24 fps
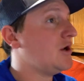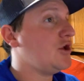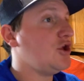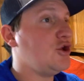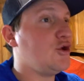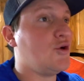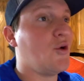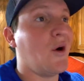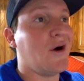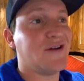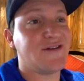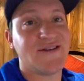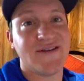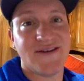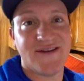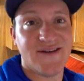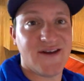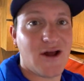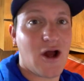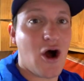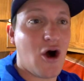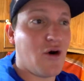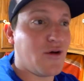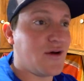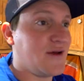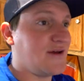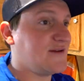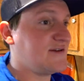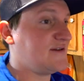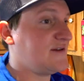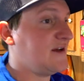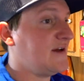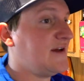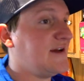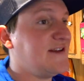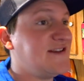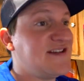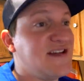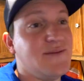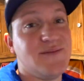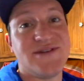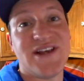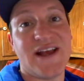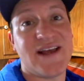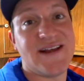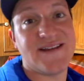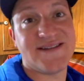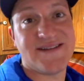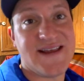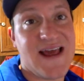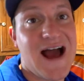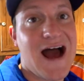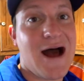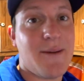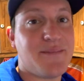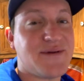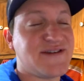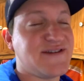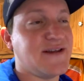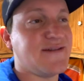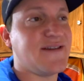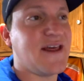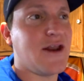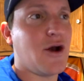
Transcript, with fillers: You go out to the Dakotas, seems like it's the opposite.